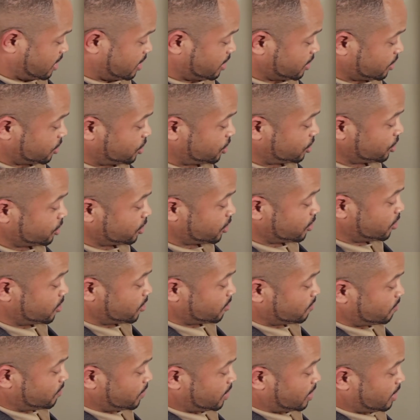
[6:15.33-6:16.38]
sugar
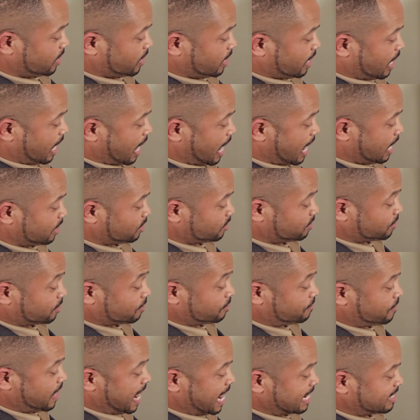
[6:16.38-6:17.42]
out of the
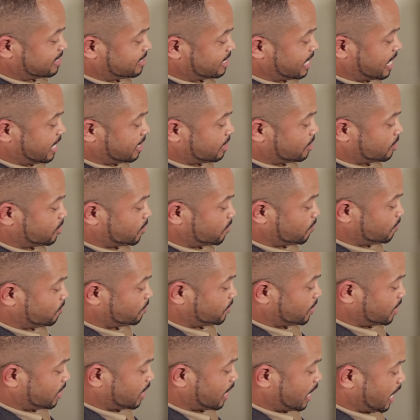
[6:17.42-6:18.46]
fat cell
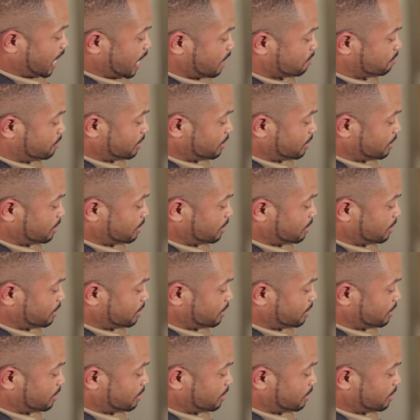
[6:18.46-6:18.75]
and